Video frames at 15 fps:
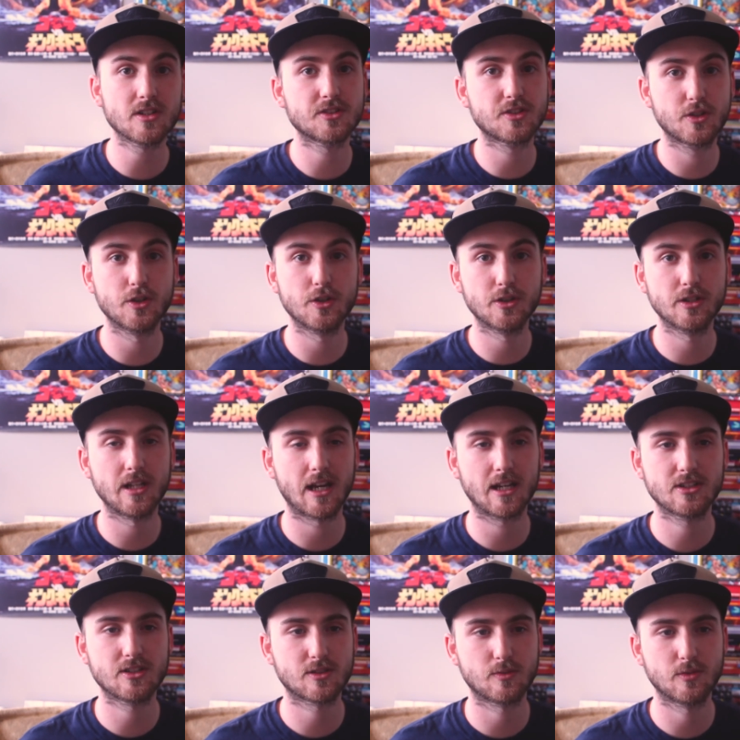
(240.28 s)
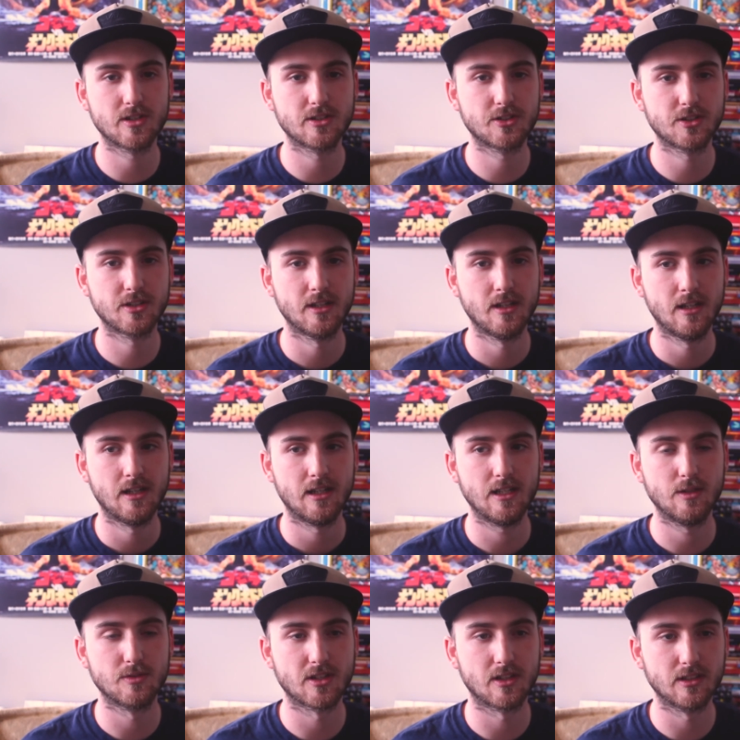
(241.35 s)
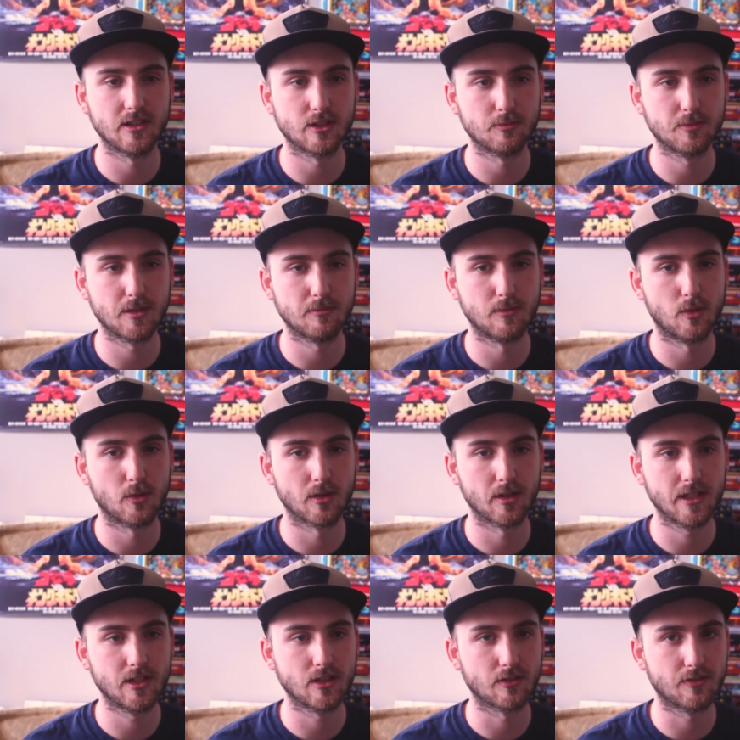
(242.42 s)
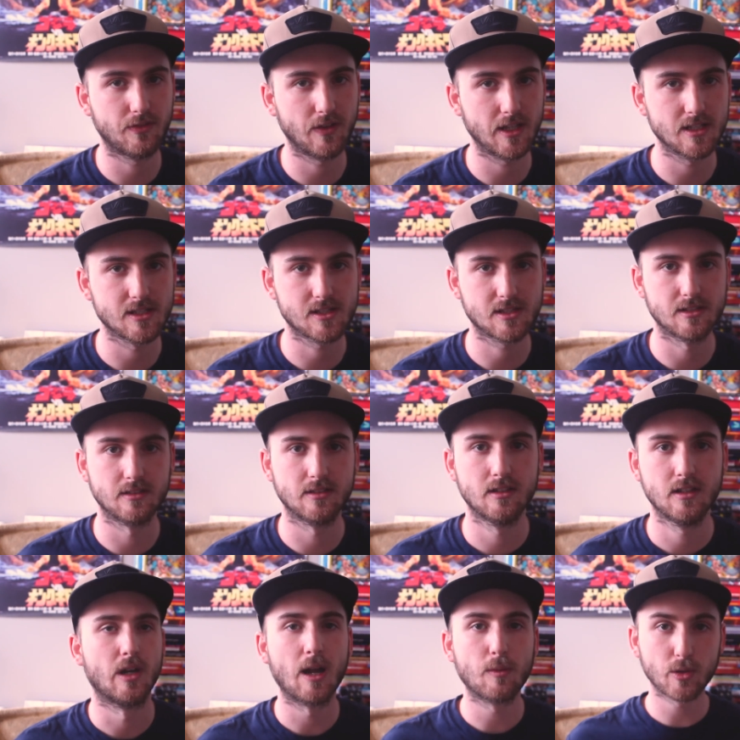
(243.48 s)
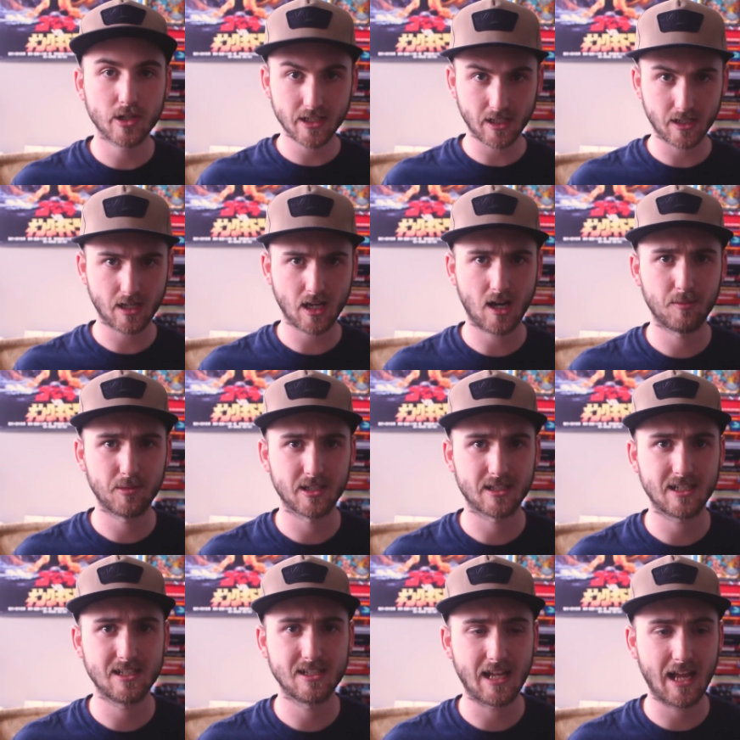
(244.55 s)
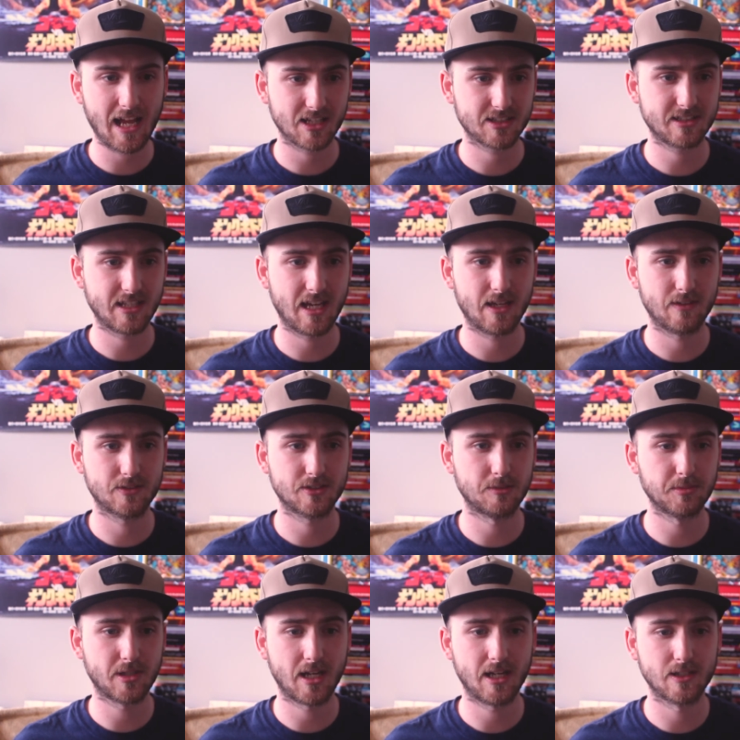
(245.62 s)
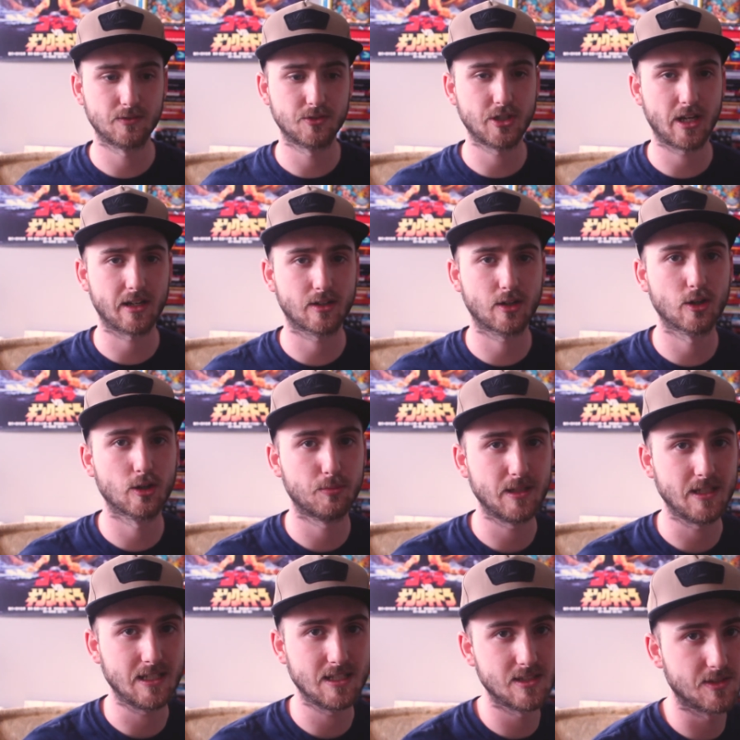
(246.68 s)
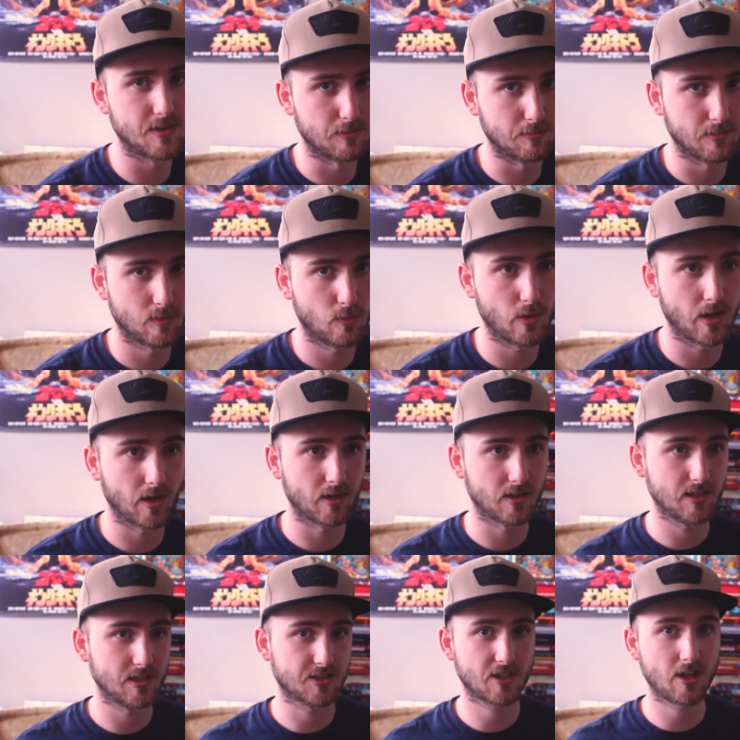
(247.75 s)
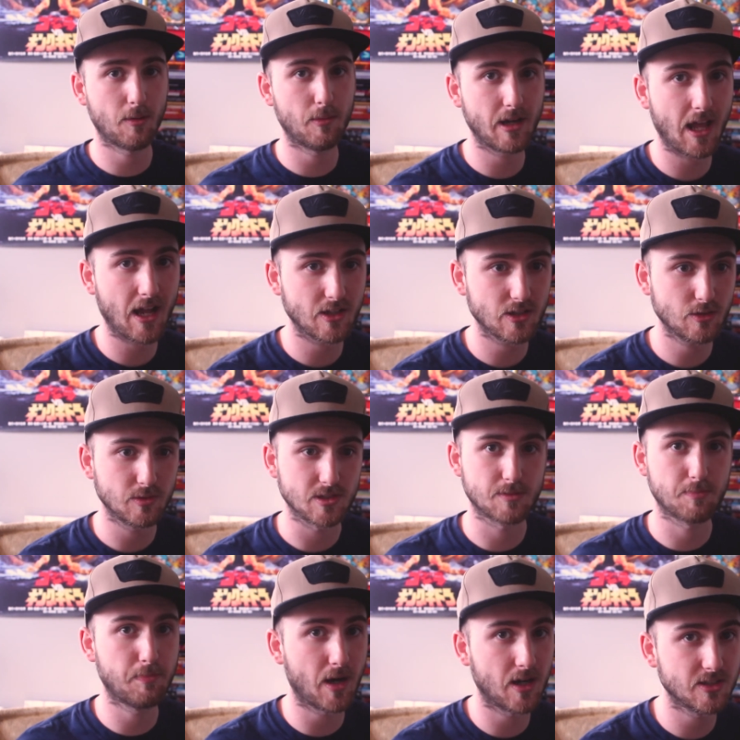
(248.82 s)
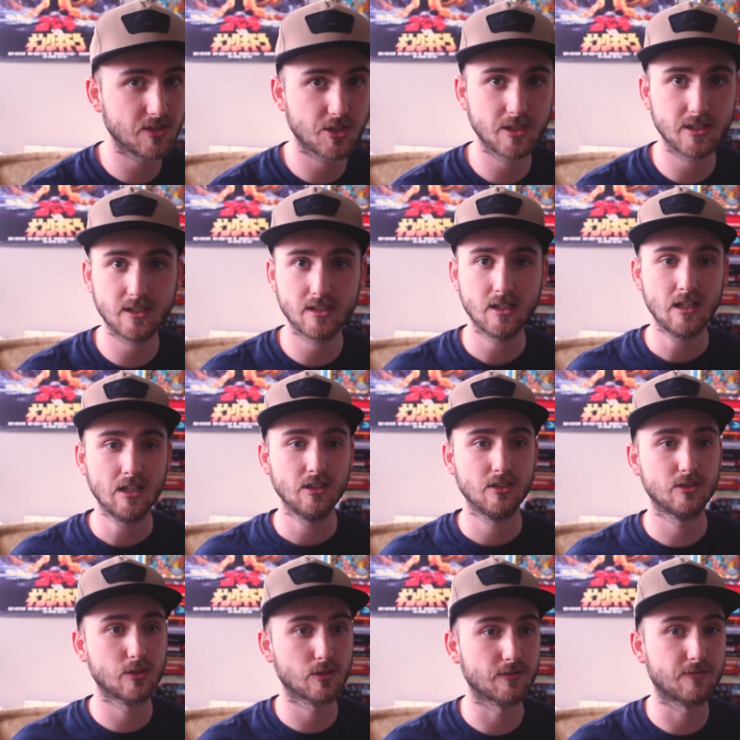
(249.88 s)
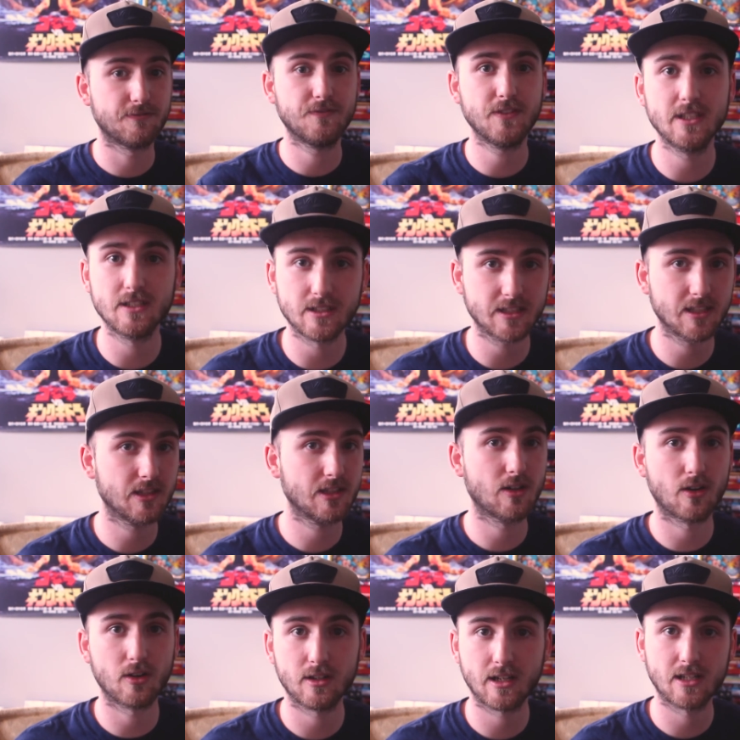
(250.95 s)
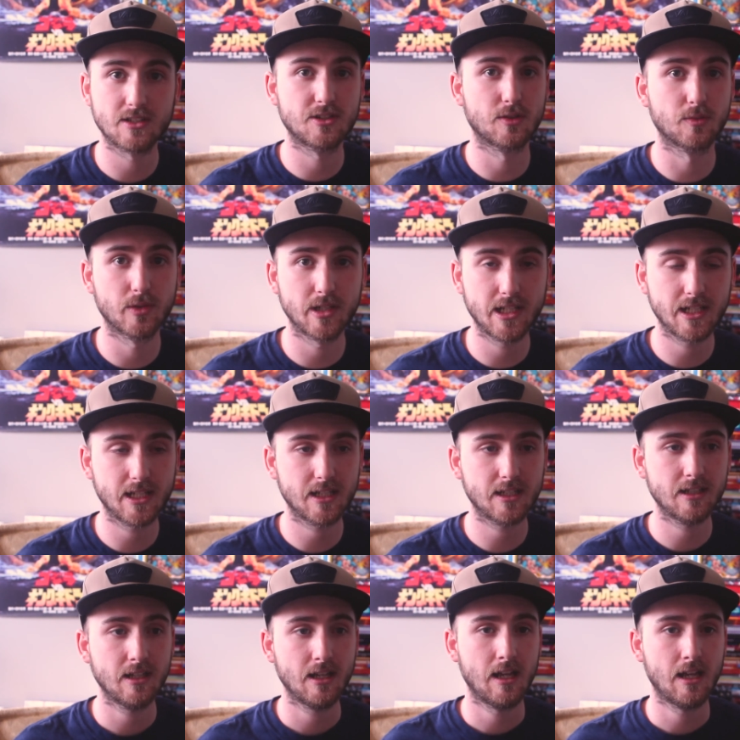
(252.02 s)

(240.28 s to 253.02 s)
is good. I just wish it was a little bit more in your face, and when I'm reading a comic, it has to have some kind of Jack Kirby-ism, where it's coming at you, it's punchy, you're feeling the art as you're reading it,